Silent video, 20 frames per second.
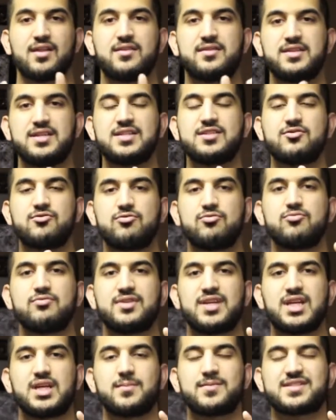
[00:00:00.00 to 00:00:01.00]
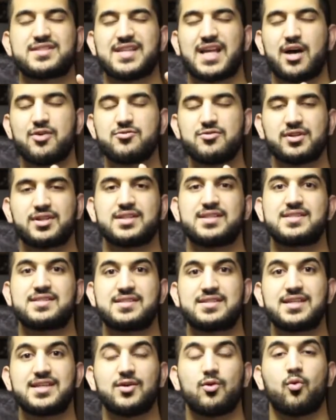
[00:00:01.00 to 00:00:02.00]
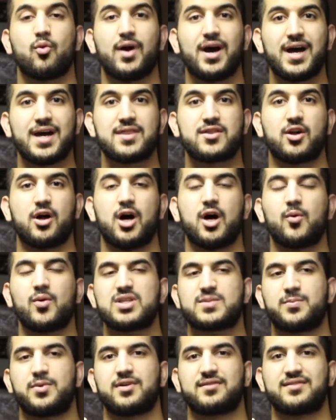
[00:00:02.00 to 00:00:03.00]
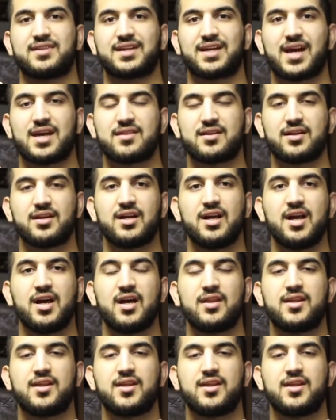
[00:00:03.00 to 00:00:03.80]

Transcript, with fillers: These two names, now you can see why they're always put together.